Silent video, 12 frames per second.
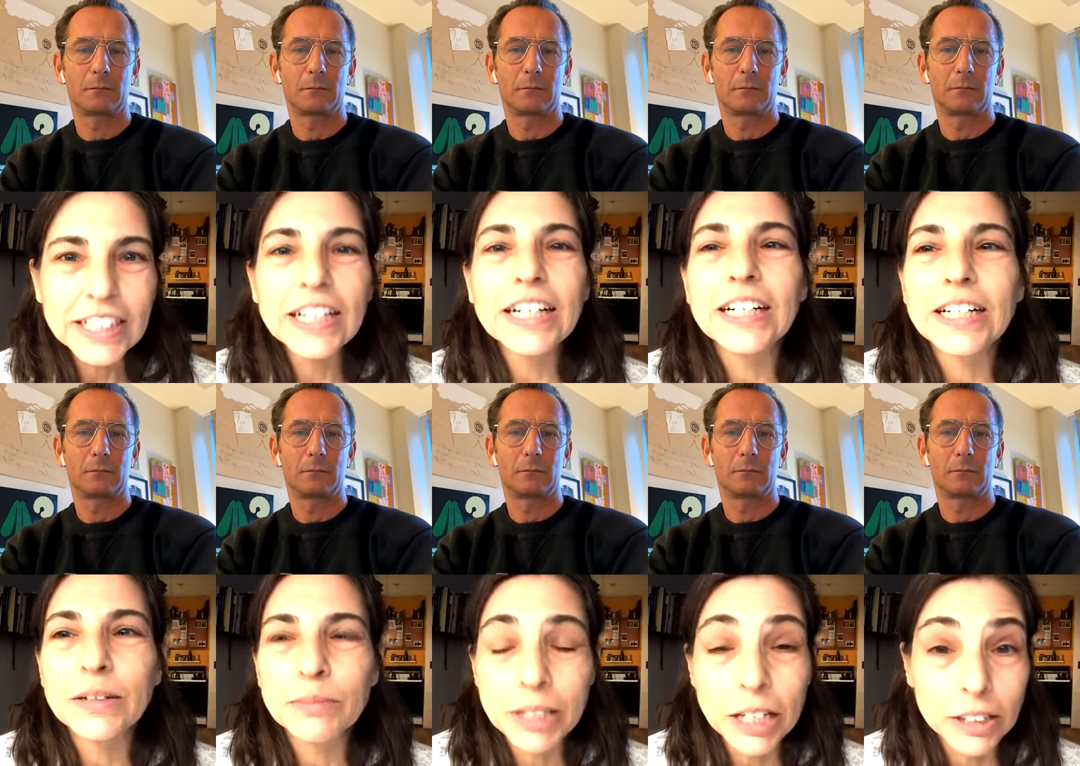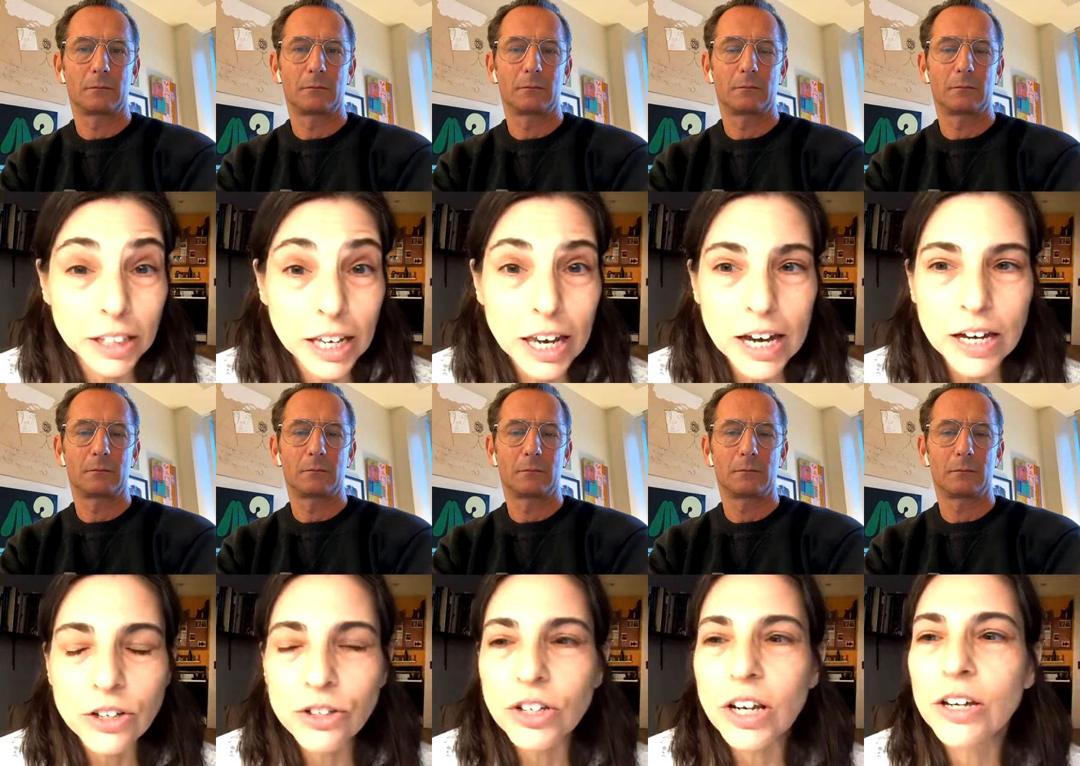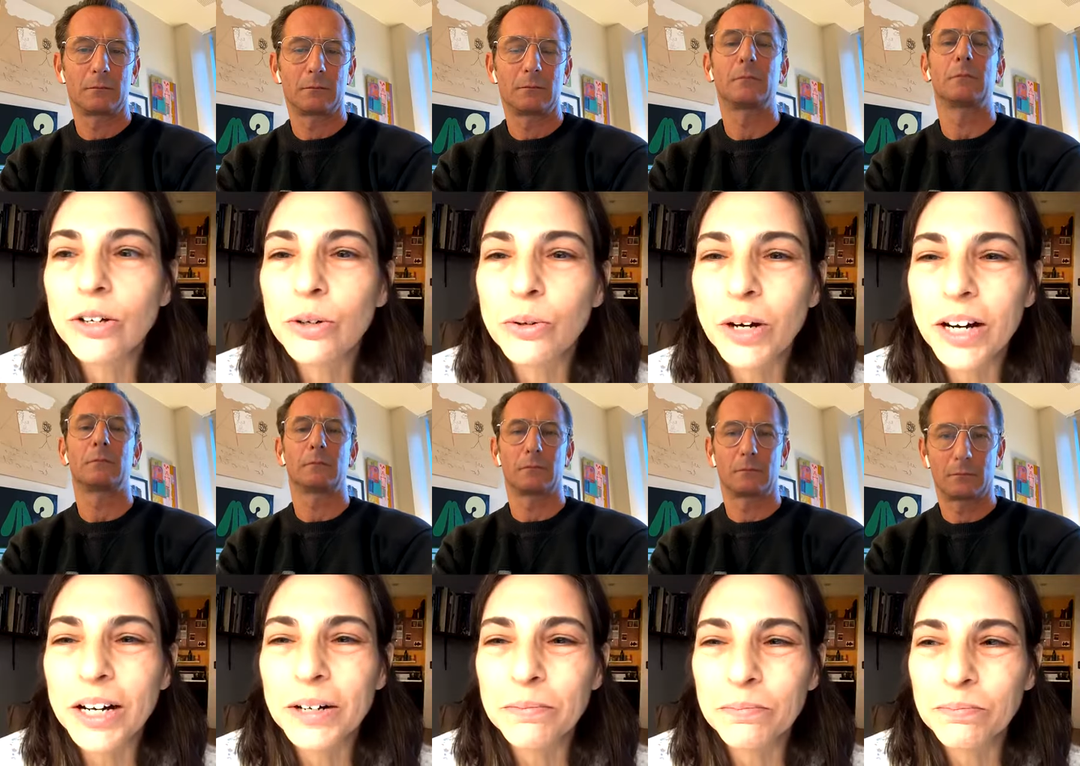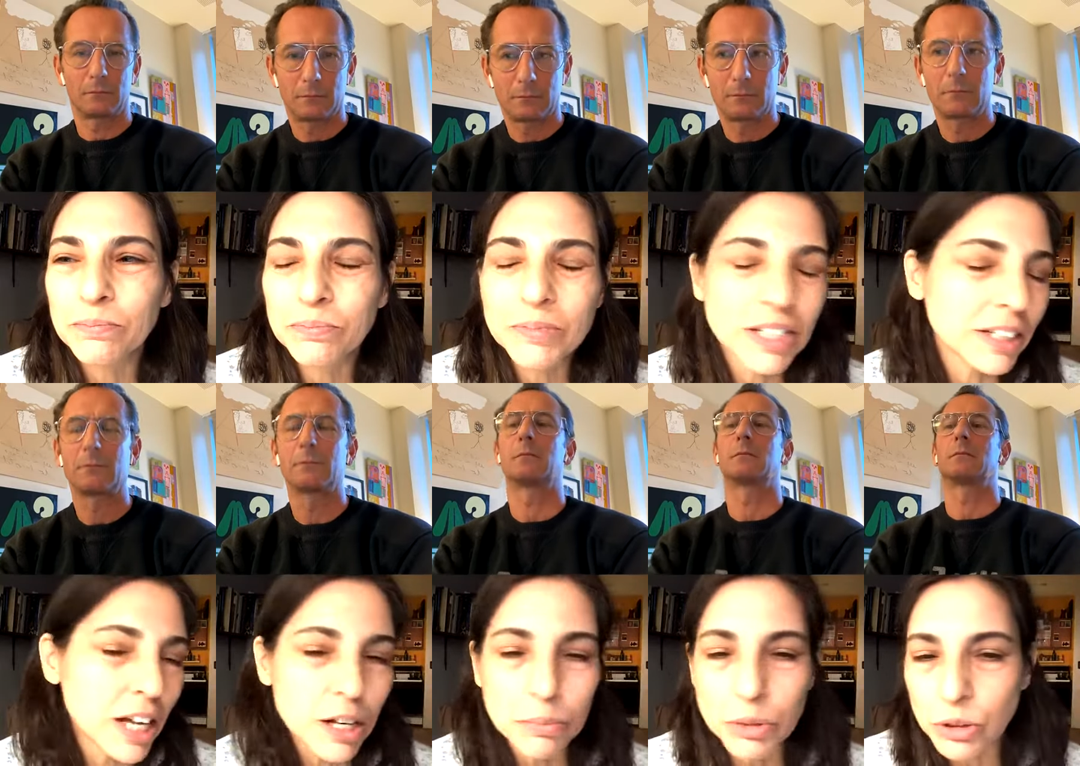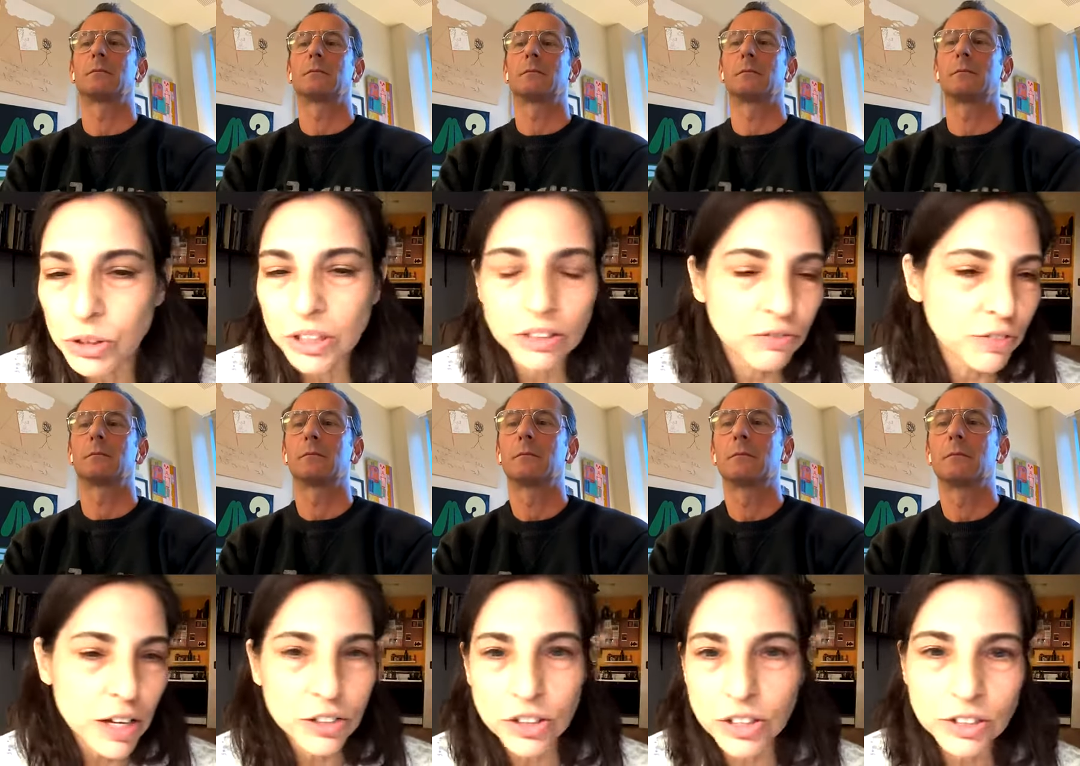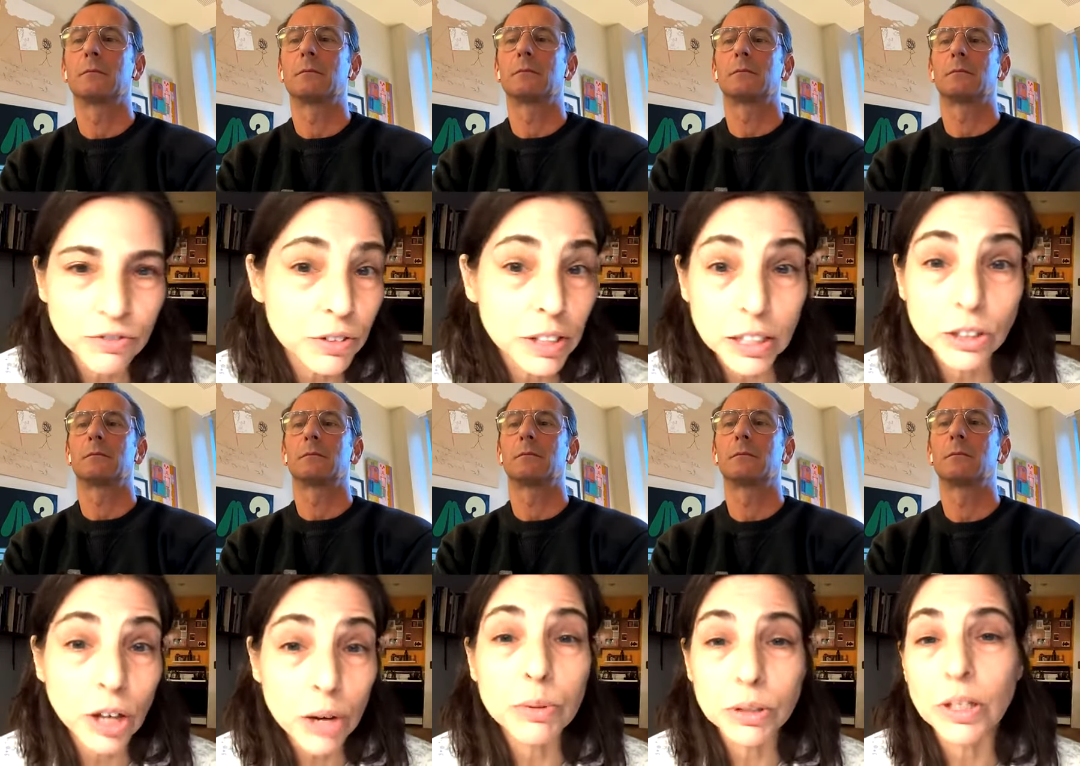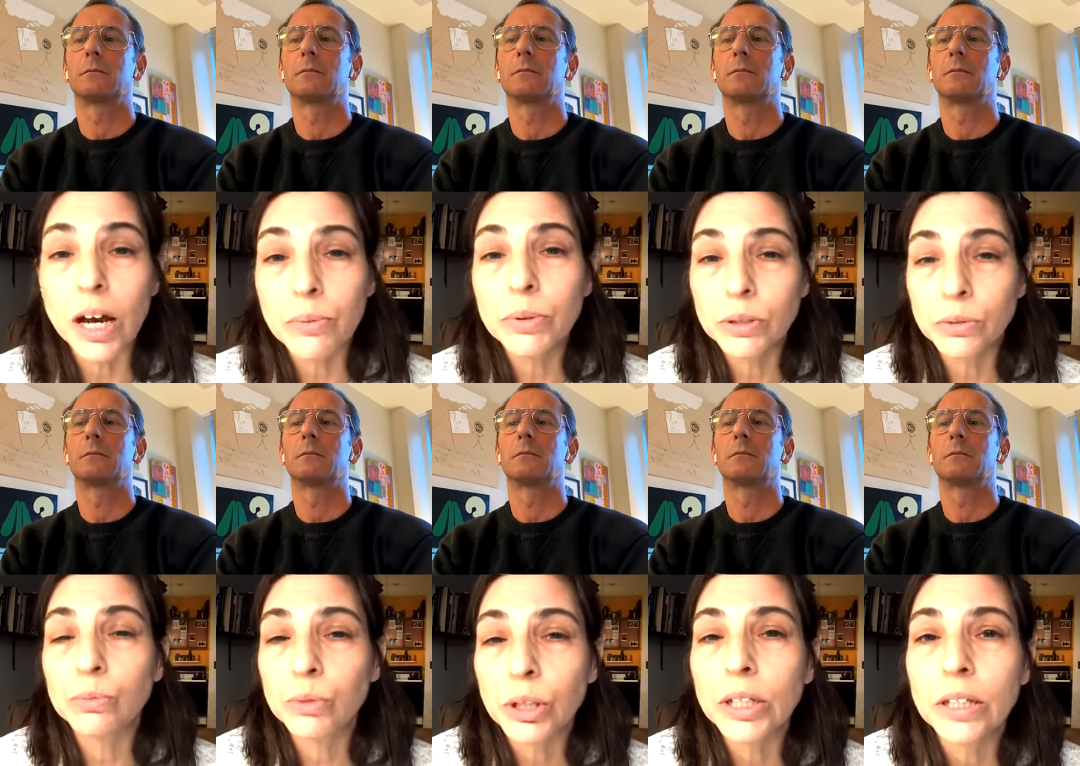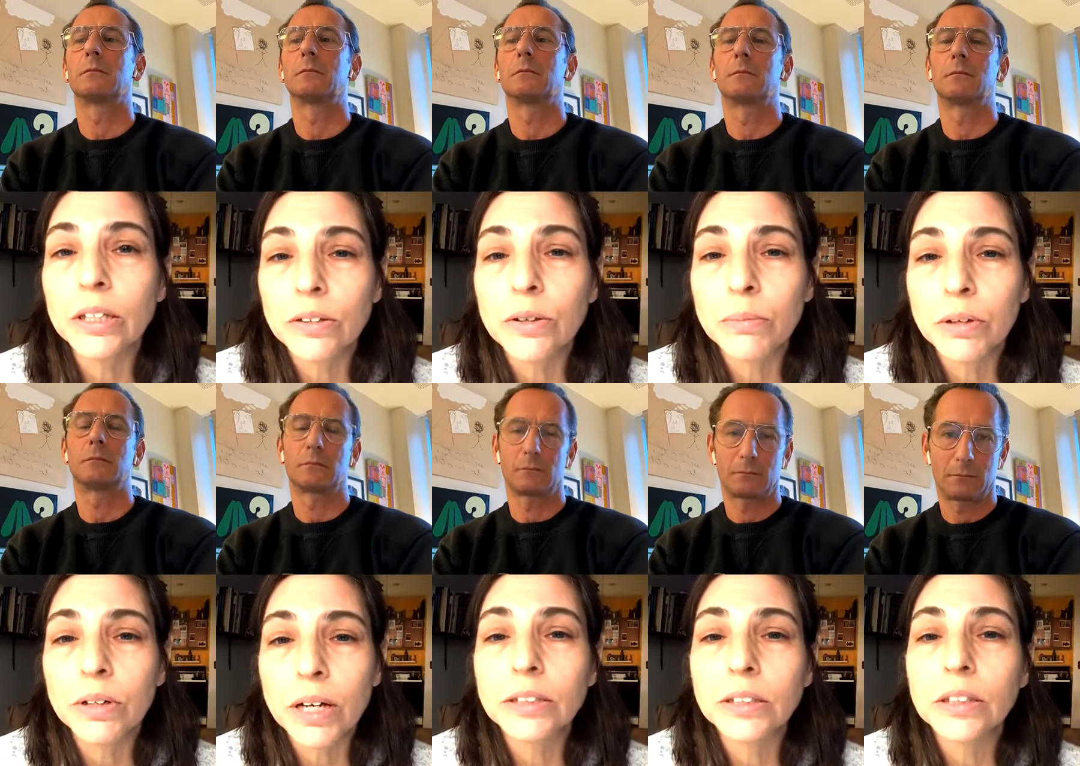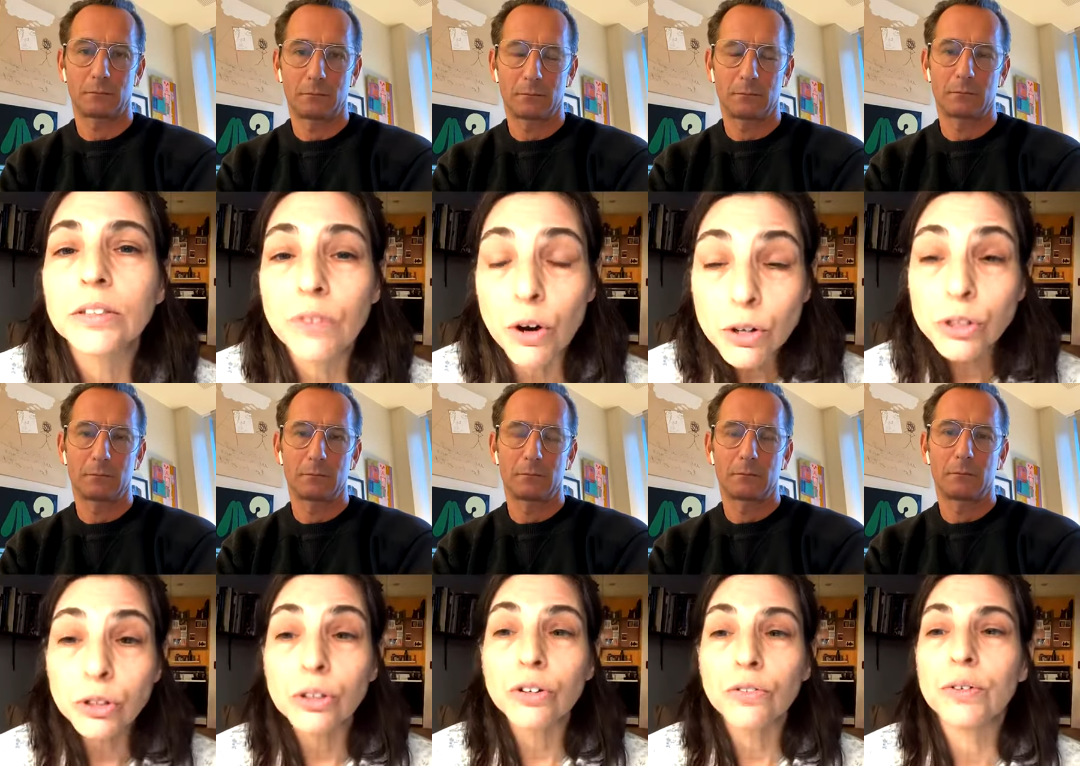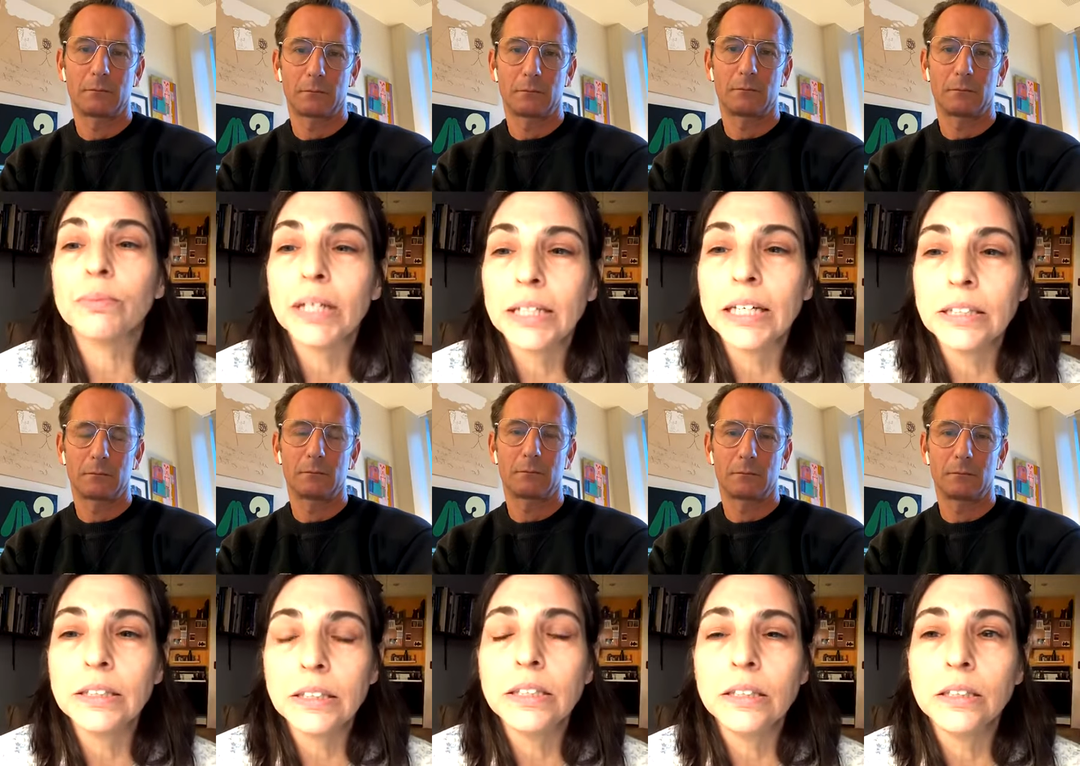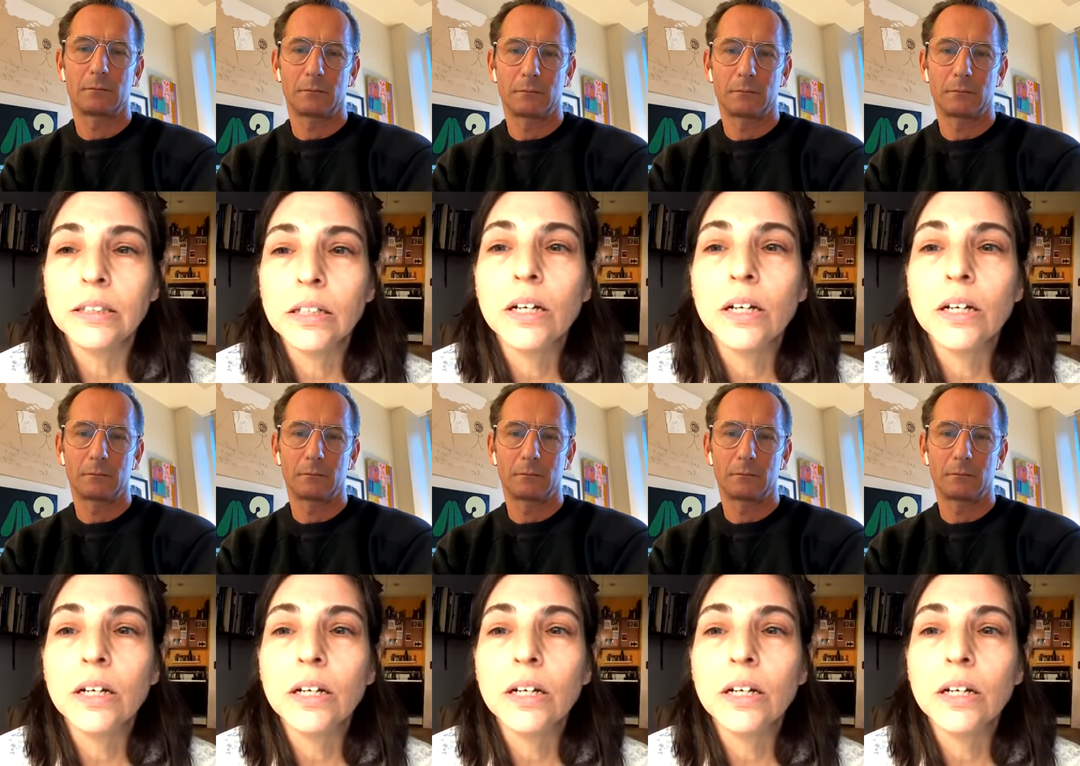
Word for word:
Speaker 1: um, Leon Lacash, who um, did a lot of music and fashion and different things. So I was I was working a, as a, in a photo studio from like 18